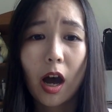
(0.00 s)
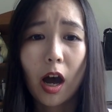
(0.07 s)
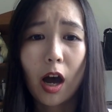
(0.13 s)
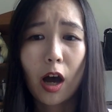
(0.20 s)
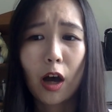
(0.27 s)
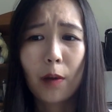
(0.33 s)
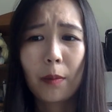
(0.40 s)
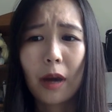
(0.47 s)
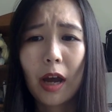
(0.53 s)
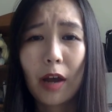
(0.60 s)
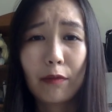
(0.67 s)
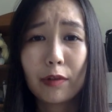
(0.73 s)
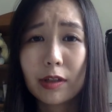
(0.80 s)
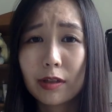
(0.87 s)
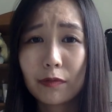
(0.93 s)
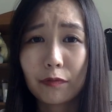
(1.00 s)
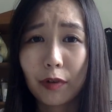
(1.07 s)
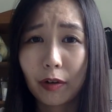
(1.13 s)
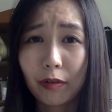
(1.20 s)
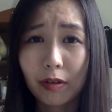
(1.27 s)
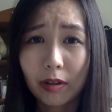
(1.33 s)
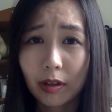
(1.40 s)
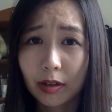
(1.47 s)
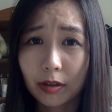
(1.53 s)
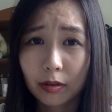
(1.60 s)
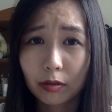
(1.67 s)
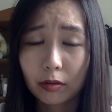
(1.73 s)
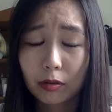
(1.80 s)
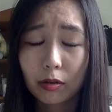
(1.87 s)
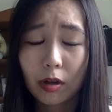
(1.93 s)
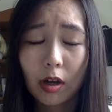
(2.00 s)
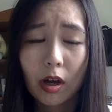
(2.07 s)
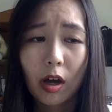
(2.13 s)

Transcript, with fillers: Um, I have written very little,